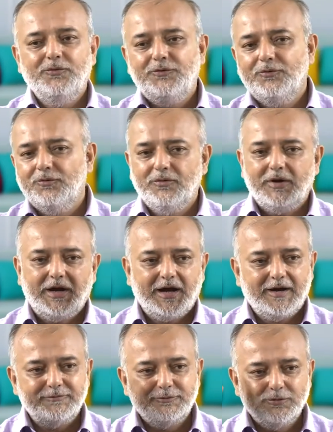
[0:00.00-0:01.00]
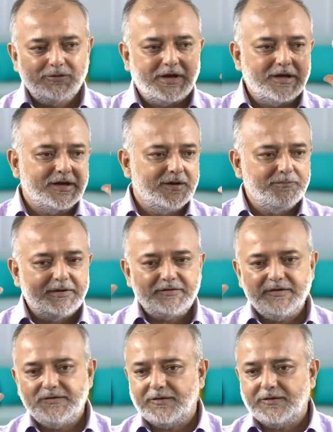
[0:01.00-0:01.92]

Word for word: you have to target message